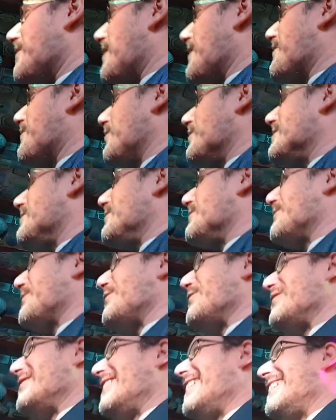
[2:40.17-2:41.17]
they thought it was
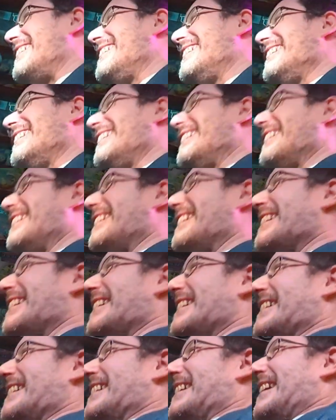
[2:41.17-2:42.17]
funny.
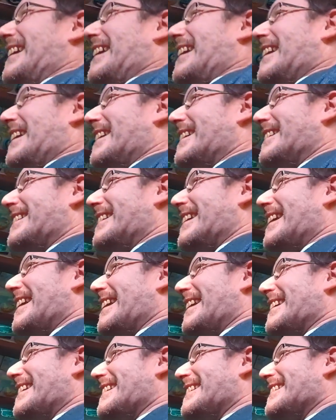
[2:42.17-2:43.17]

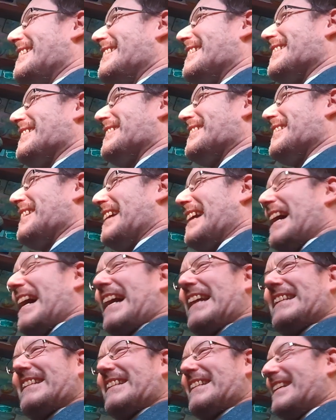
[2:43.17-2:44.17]
Yeah,
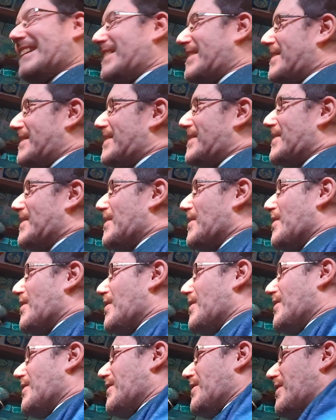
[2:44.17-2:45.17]
and
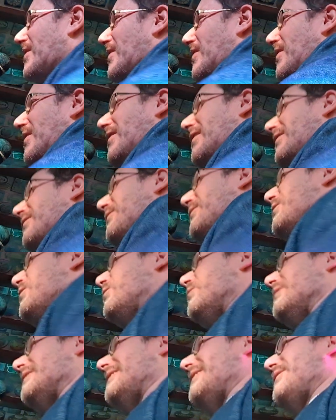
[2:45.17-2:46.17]
of
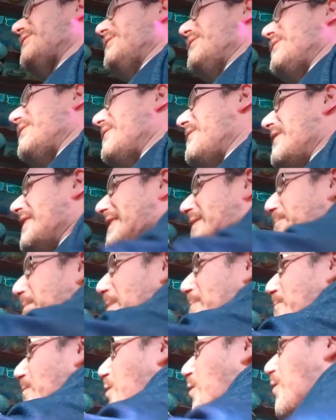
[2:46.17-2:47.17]
course there's a
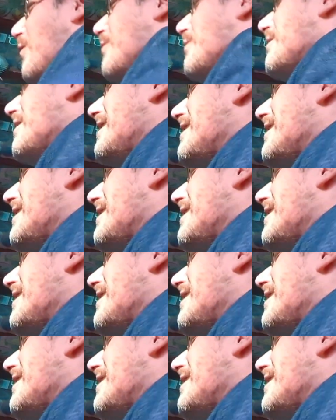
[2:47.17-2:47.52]
bit more